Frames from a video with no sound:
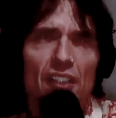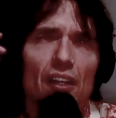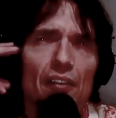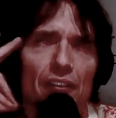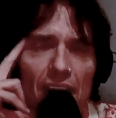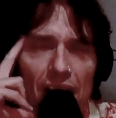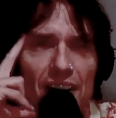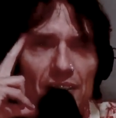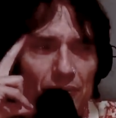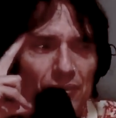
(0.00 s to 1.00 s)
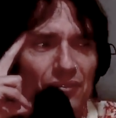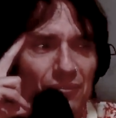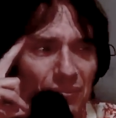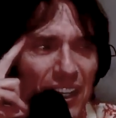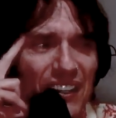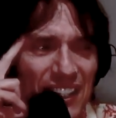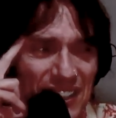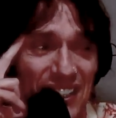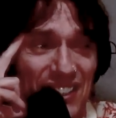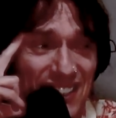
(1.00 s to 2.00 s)
no, I think
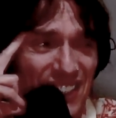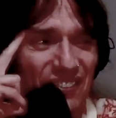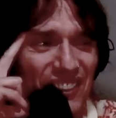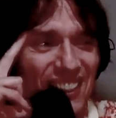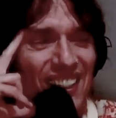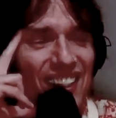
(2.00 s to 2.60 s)
that's actually something.